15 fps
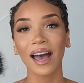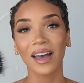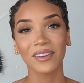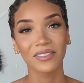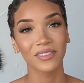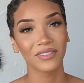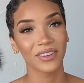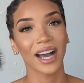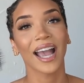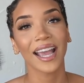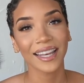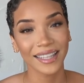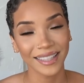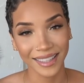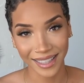I
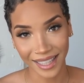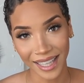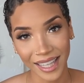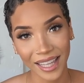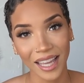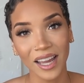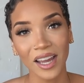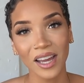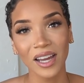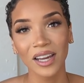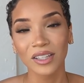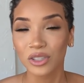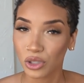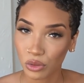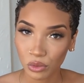finally
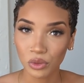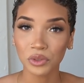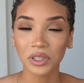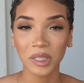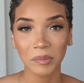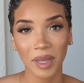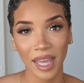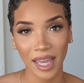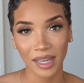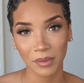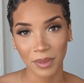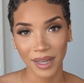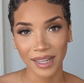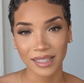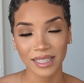truly made a
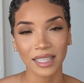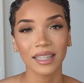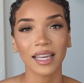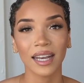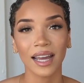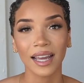painting that